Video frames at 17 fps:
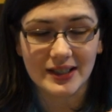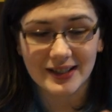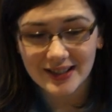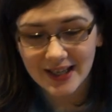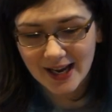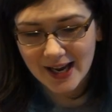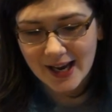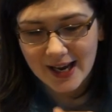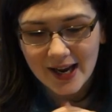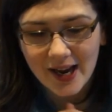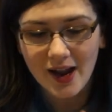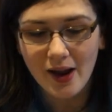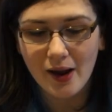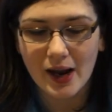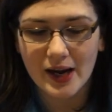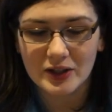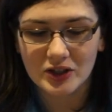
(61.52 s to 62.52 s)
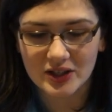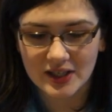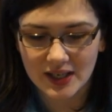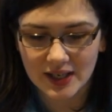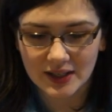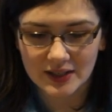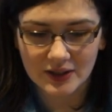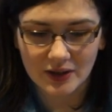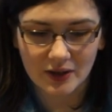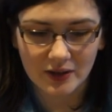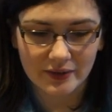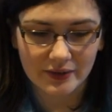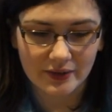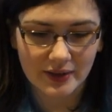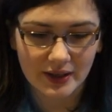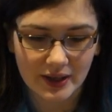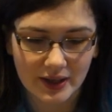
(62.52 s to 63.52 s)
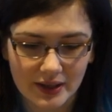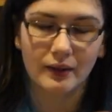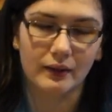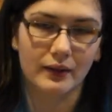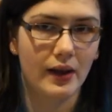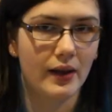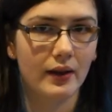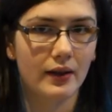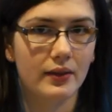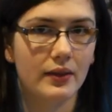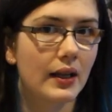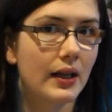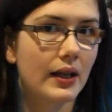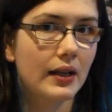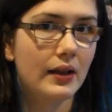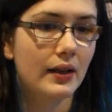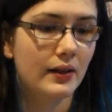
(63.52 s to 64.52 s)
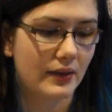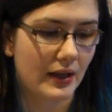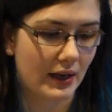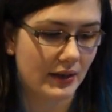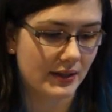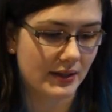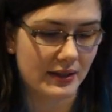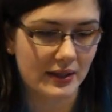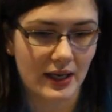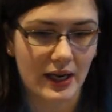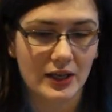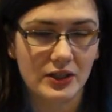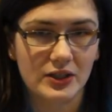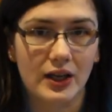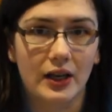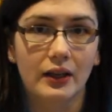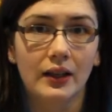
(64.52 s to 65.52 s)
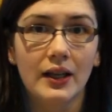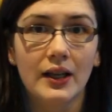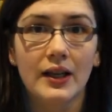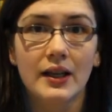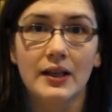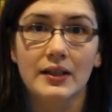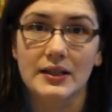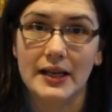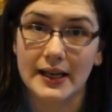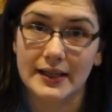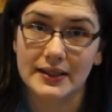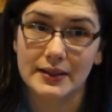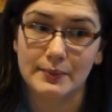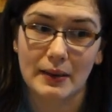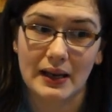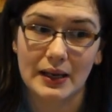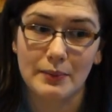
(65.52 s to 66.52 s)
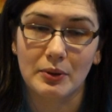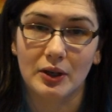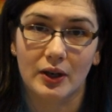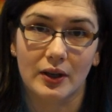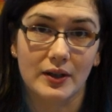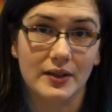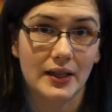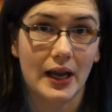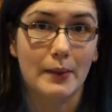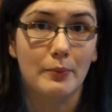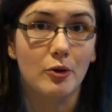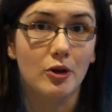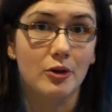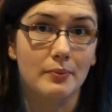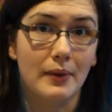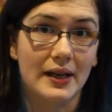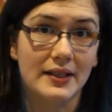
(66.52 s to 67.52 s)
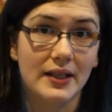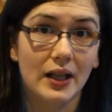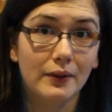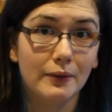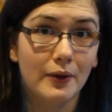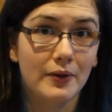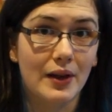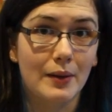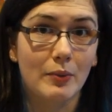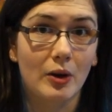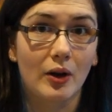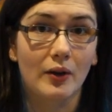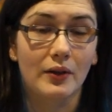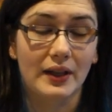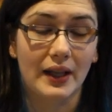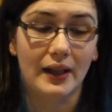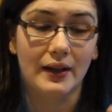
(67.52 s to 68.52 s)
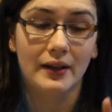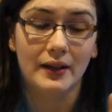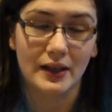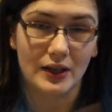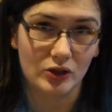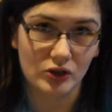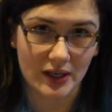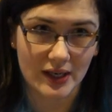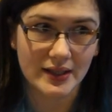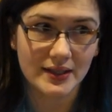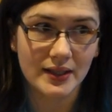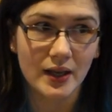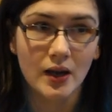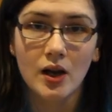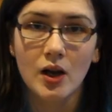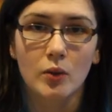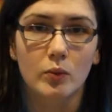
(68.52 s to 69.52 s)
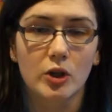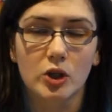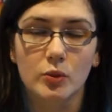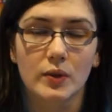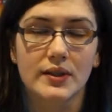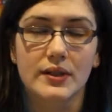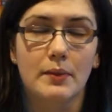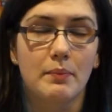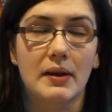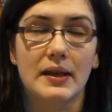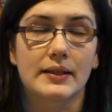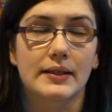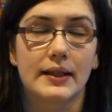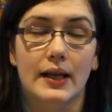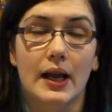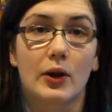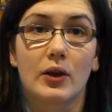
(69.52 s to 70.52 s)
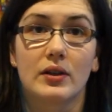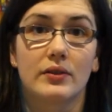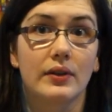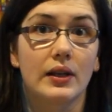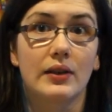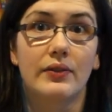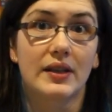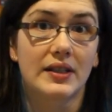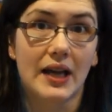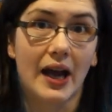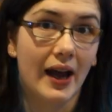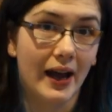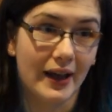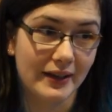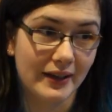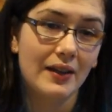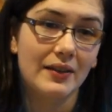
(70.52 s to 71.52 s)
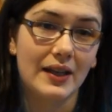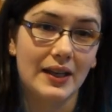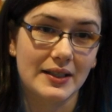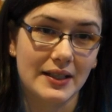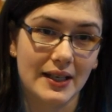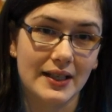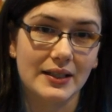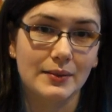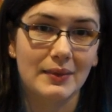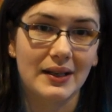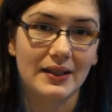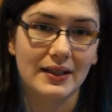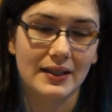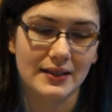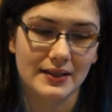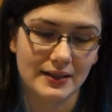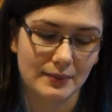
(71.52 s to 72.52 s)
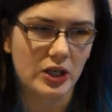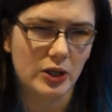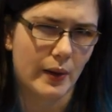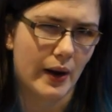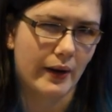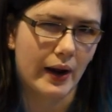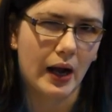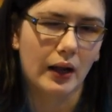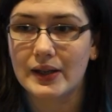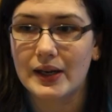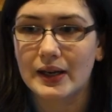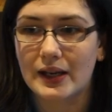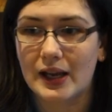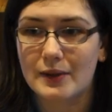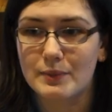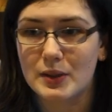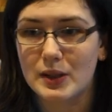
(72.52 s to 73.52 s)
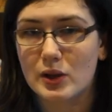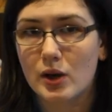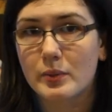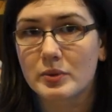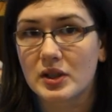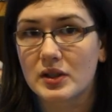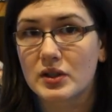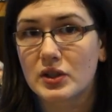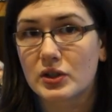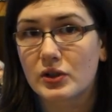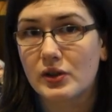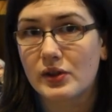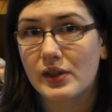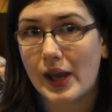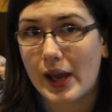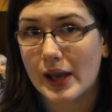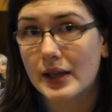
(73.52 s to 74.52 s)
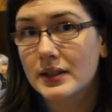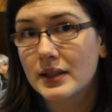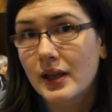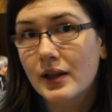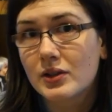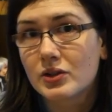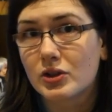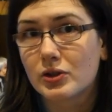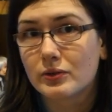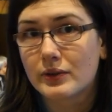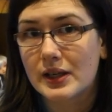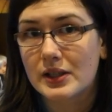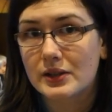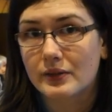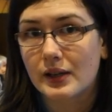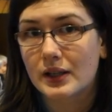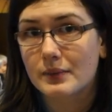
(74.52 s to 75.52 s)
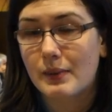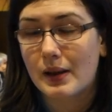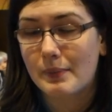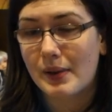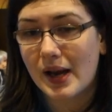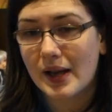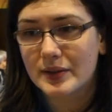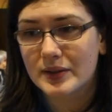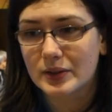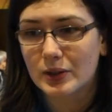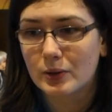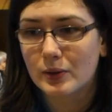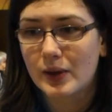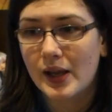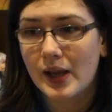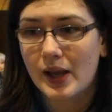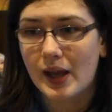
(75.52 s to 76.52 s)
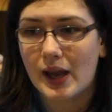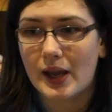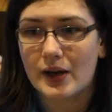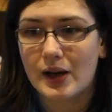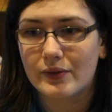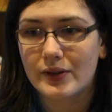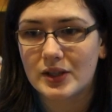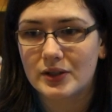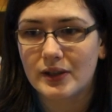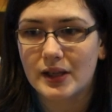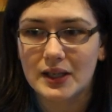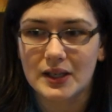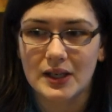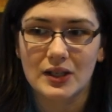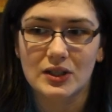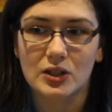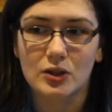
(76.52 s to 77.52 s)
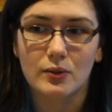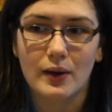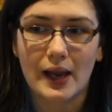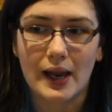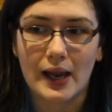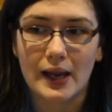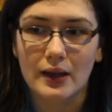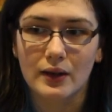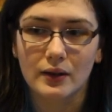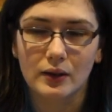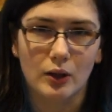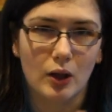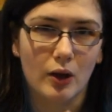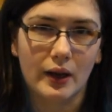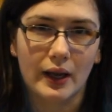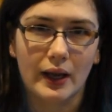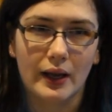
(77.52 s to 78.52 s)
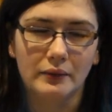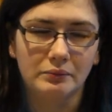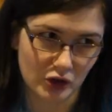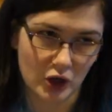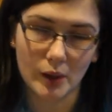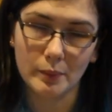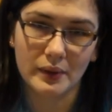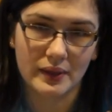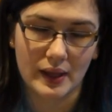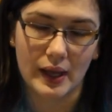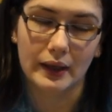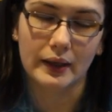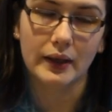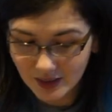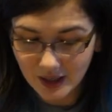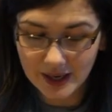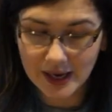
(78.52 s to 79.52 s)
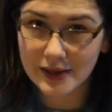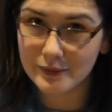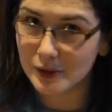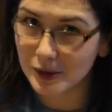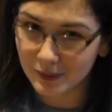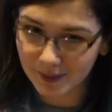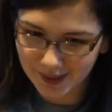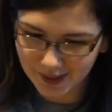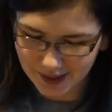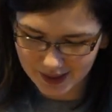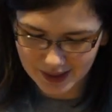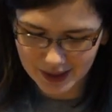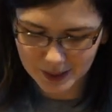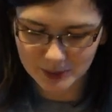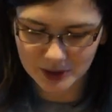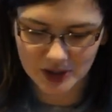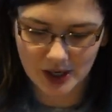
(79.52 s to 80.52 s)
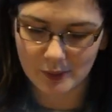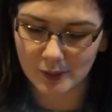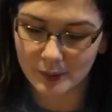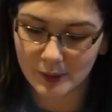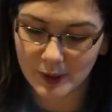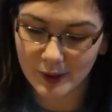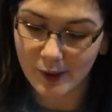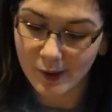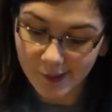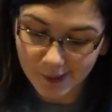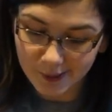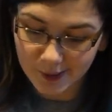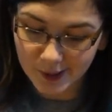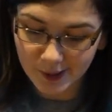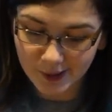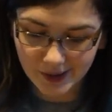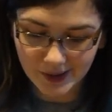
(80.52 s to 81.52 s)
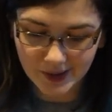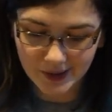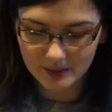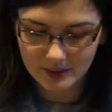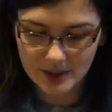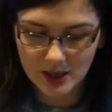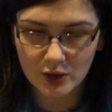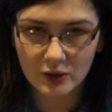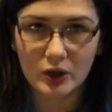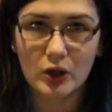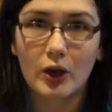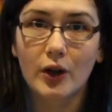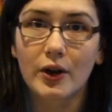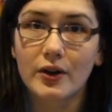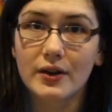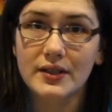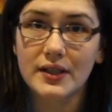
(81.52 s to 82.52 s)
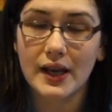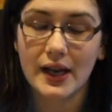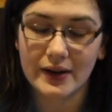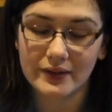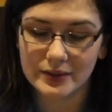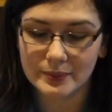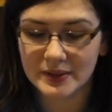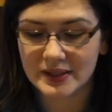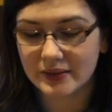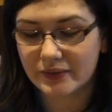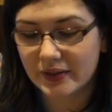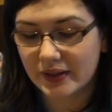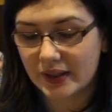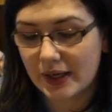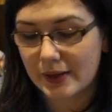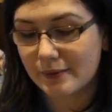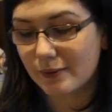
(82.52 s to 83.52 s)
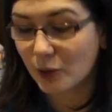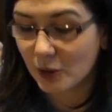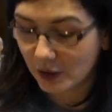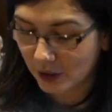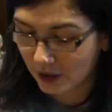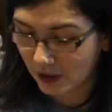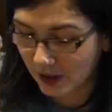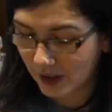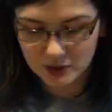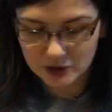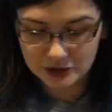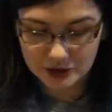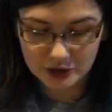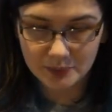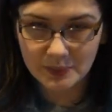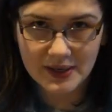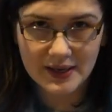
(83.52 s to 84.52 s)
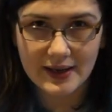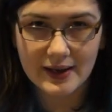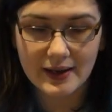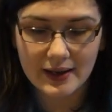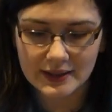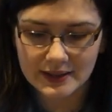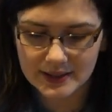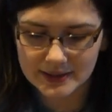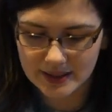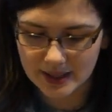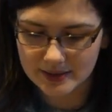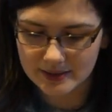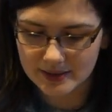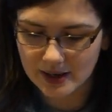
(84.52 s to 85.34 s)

today, I checked on the link thing that DHL texted me, because I put my cell phone number on the address, which was the best thing I could have ever done. They texted me this URL, and it gave me the options through that to redirect my parcel, and I redirected it to a locker drop thing. I have her wig here, which I will put on her. Now the clothes I have specifically for her should be here any day